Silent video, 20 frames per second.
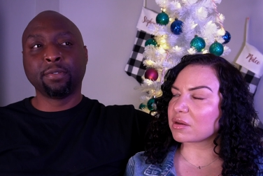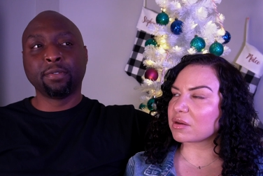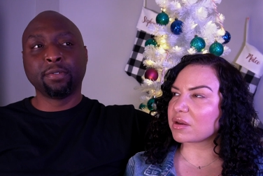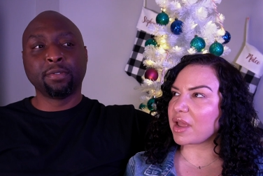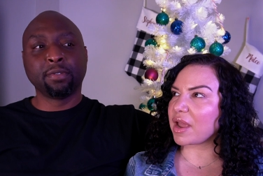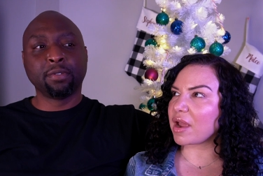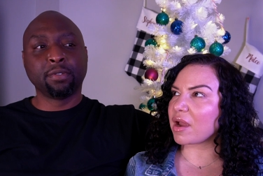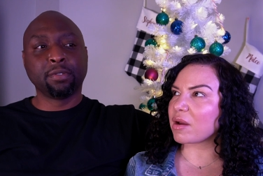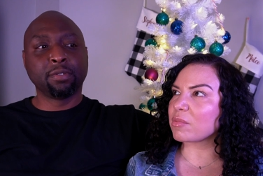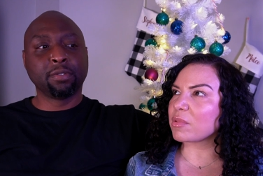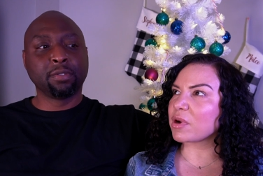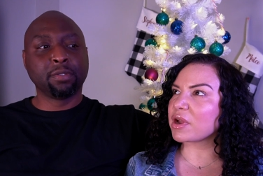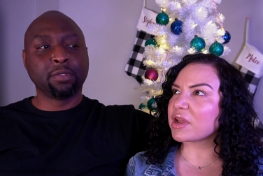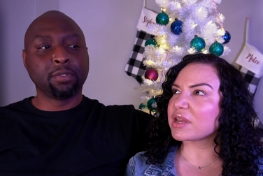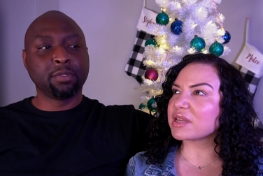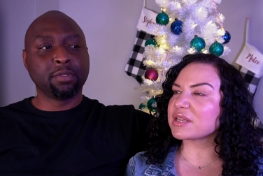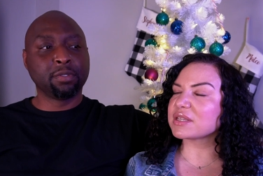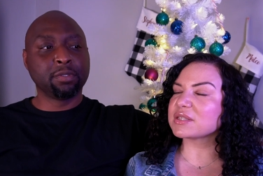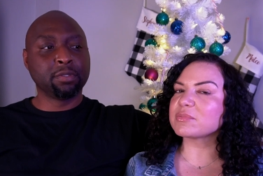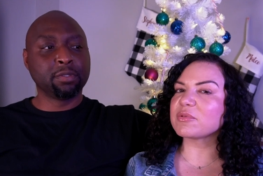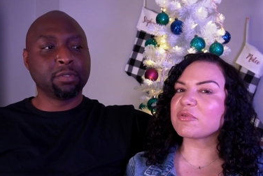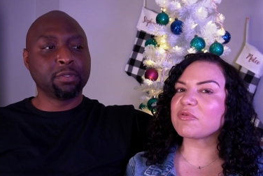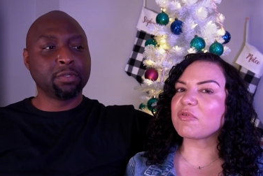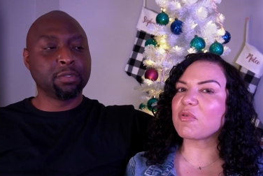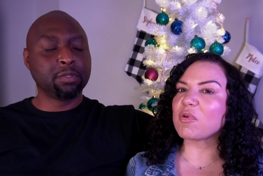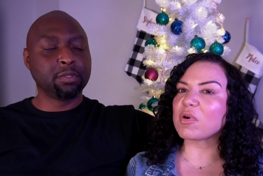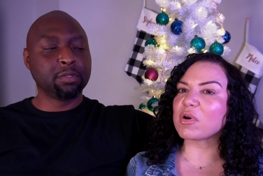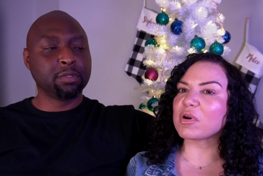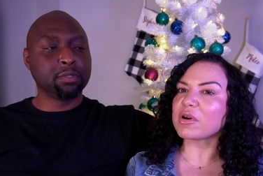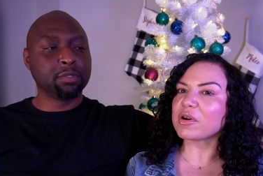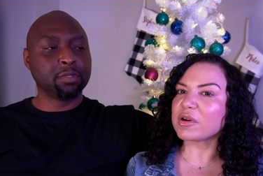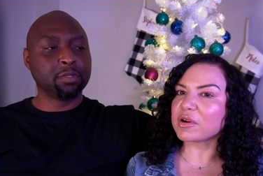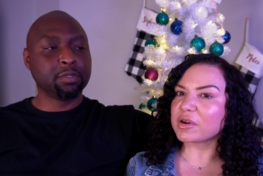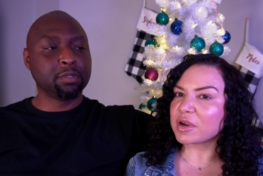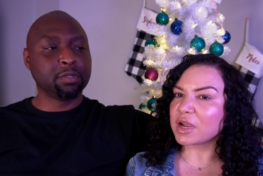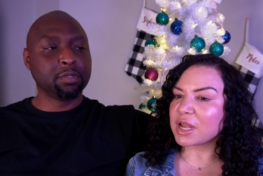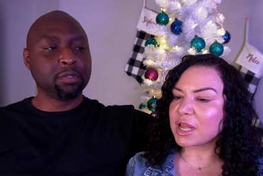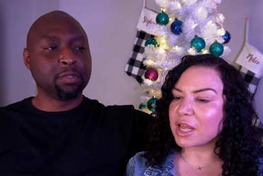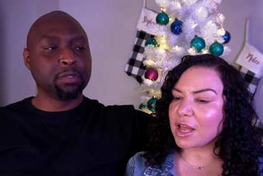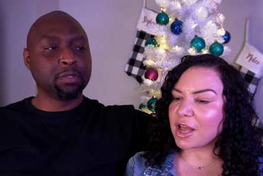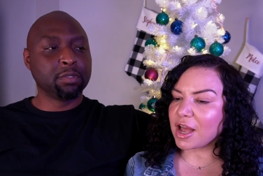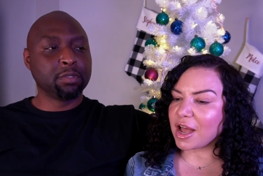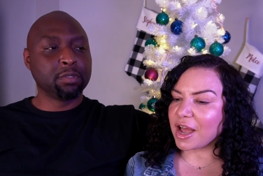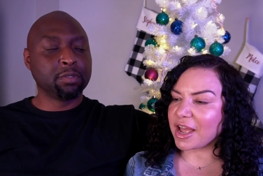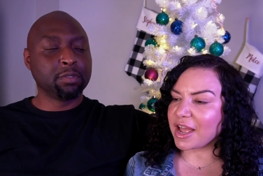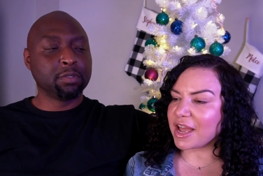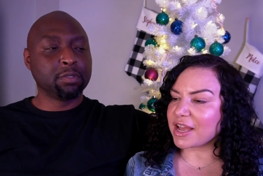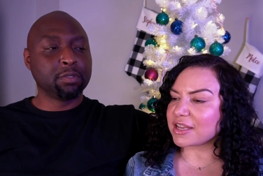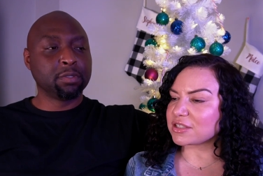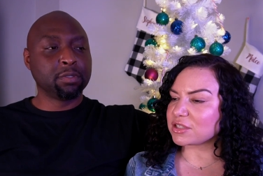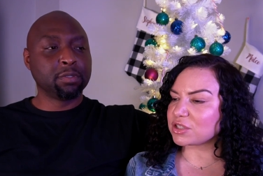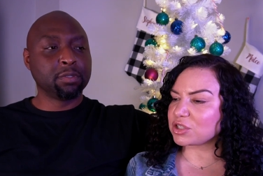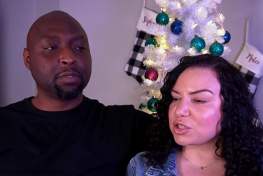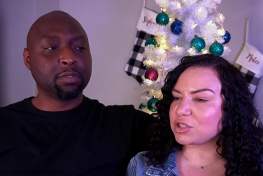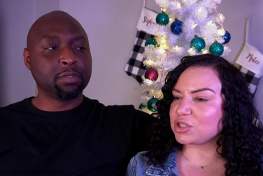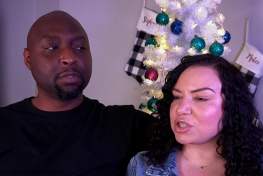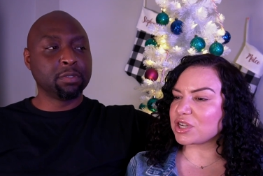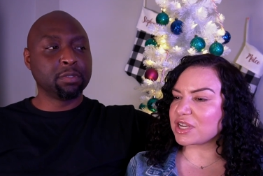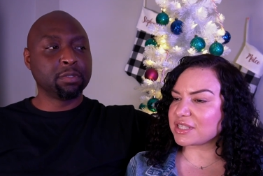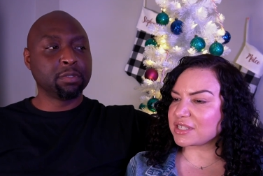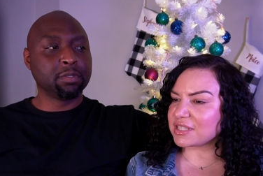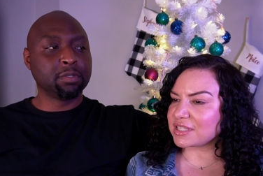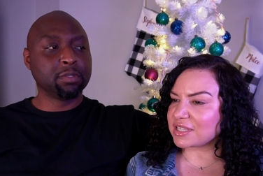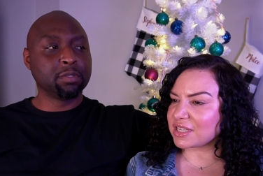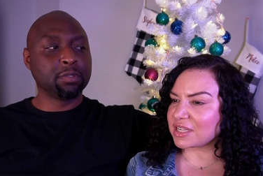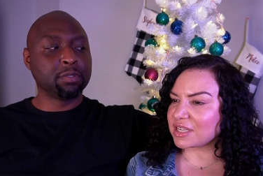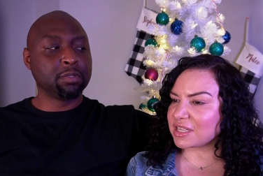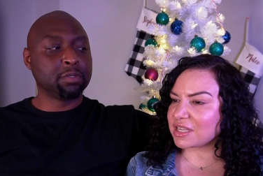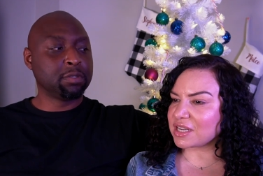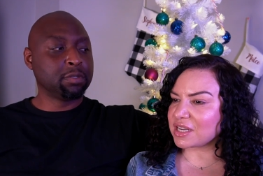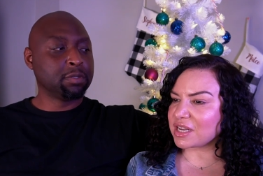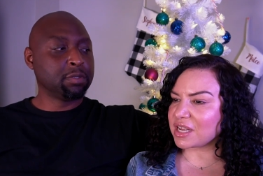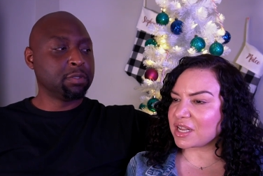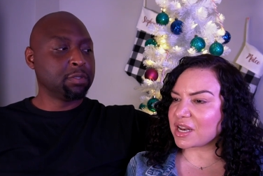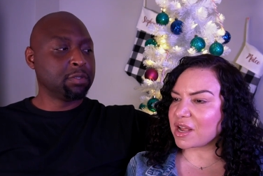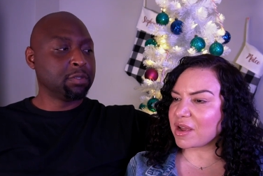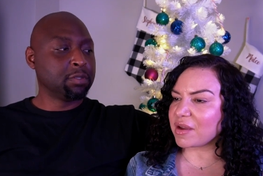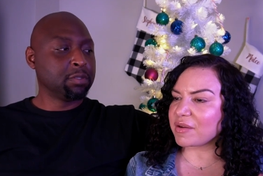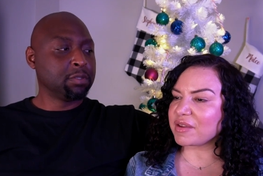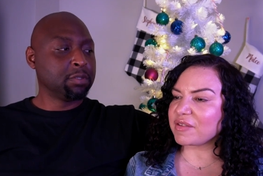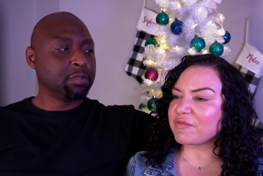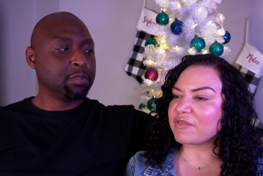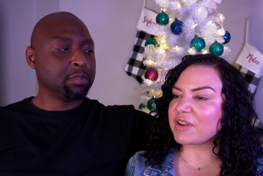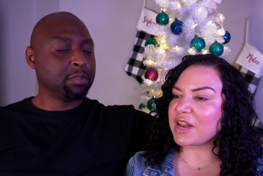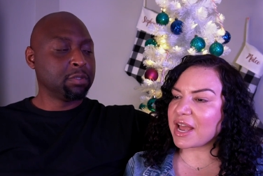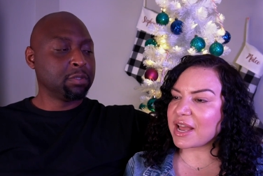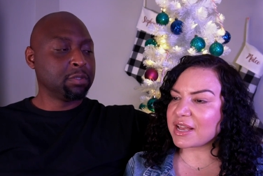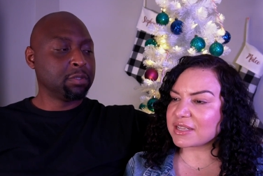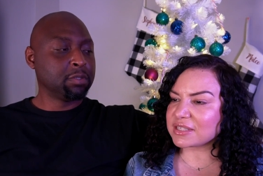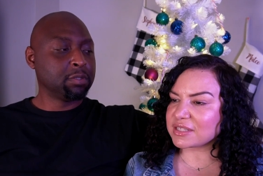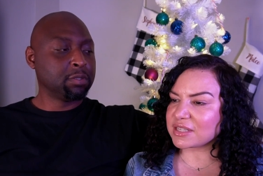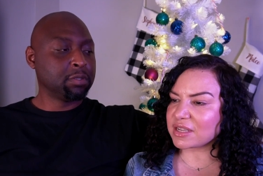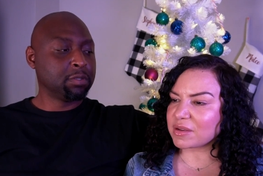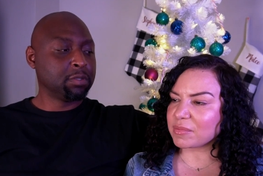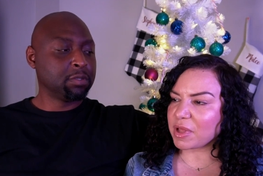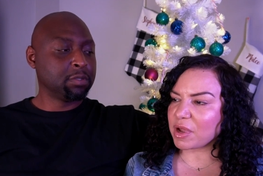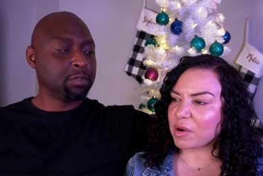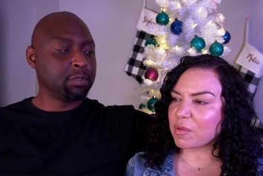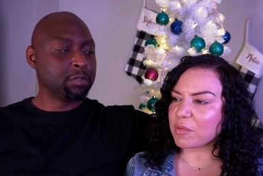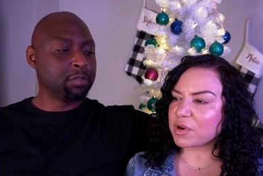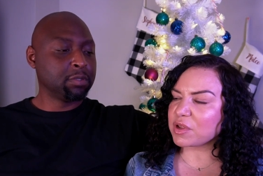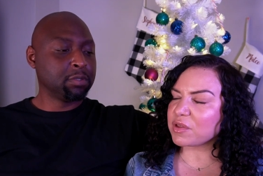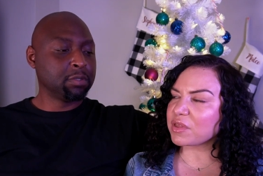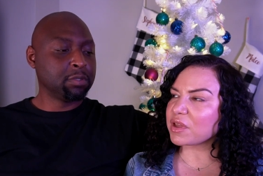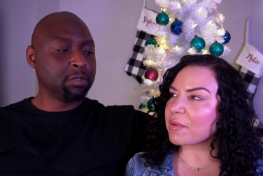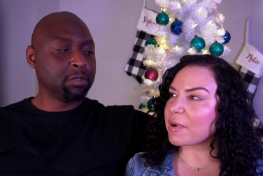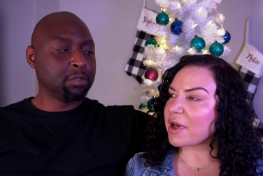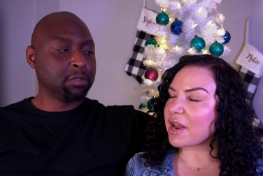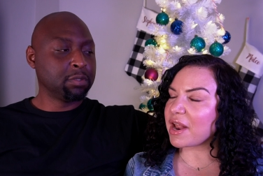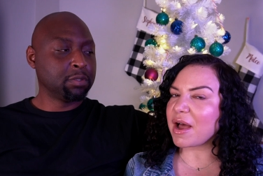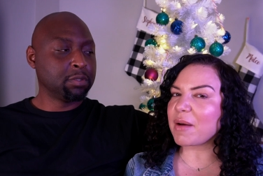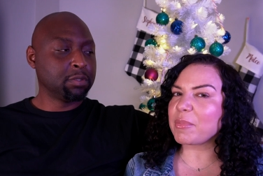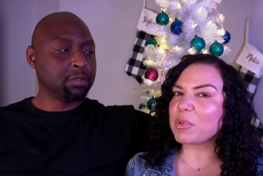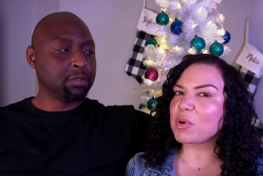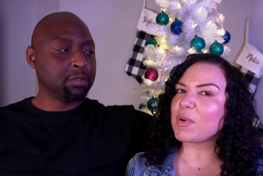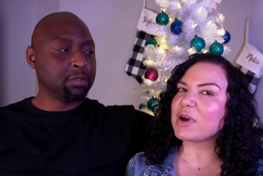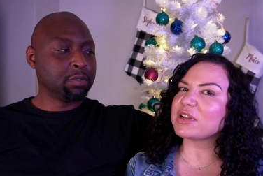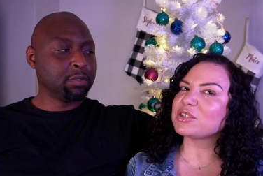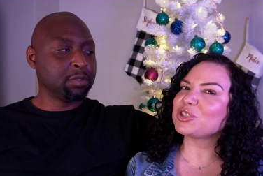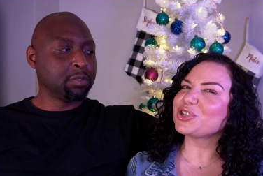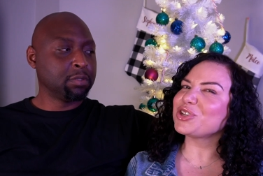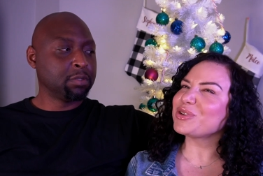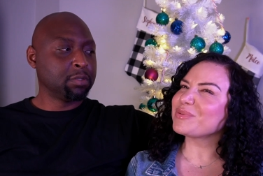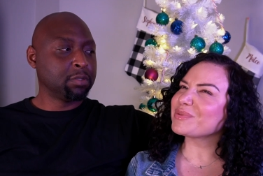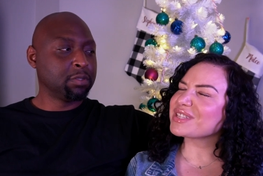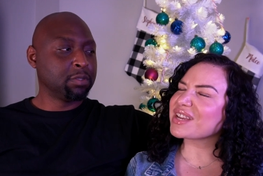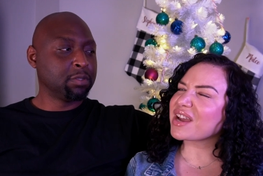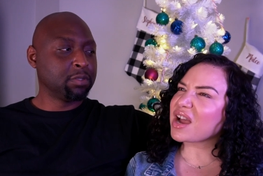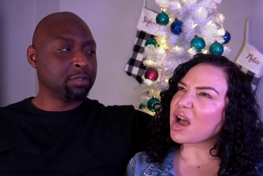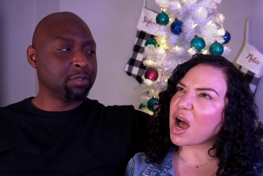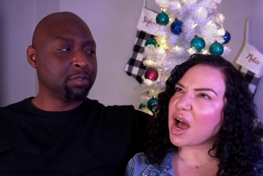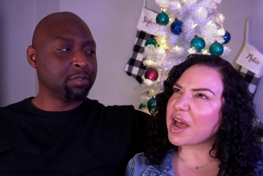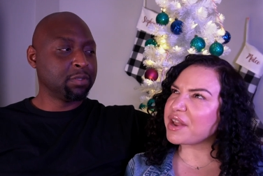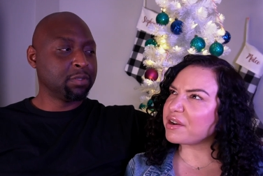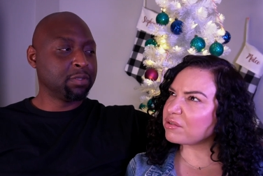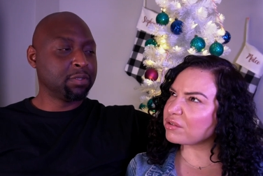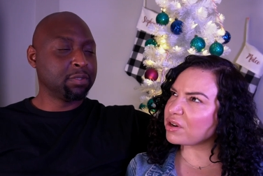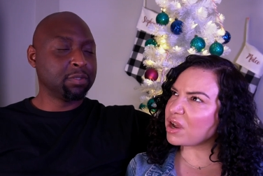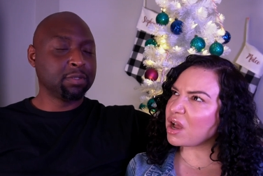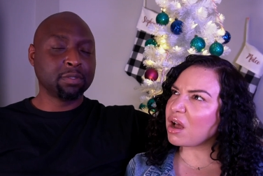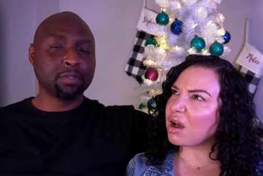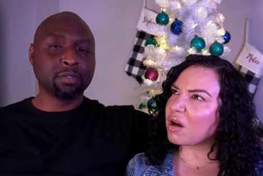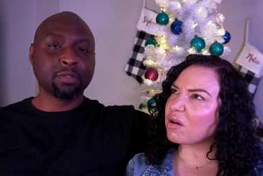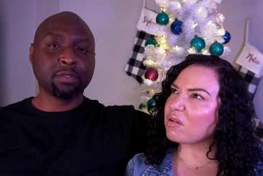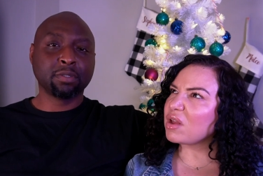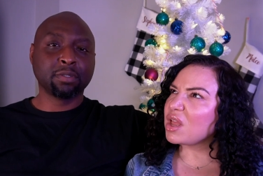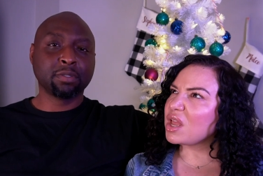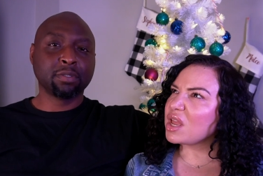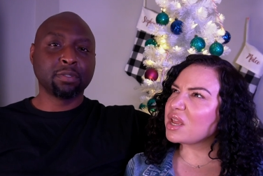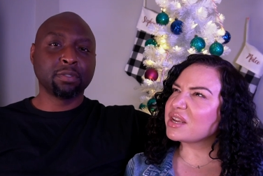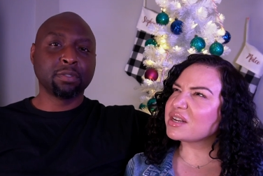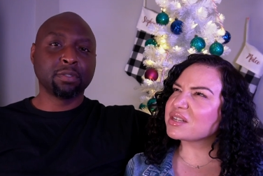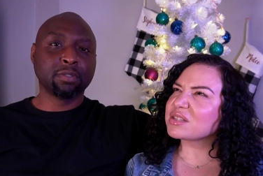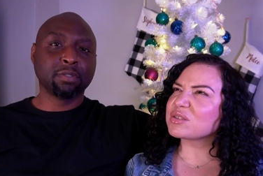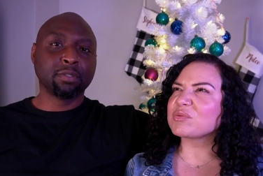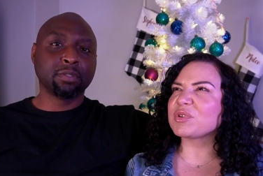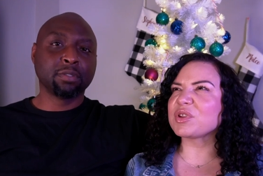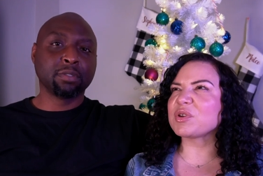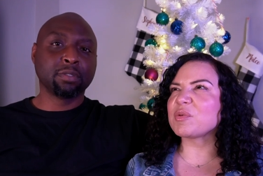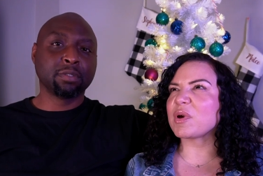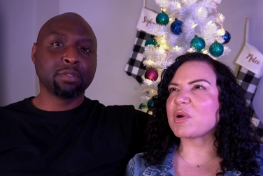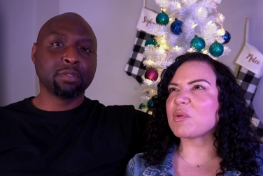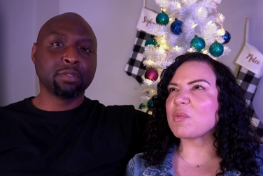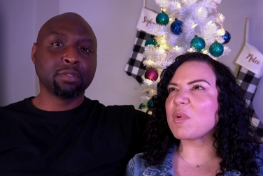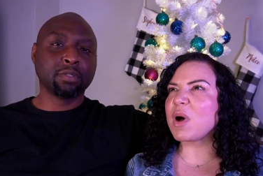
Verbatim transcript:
Speaker 1: cameras before I asked Justin and I even asked him like what do you think about an Apple Watch and he was like I don't know. He doesn't really wear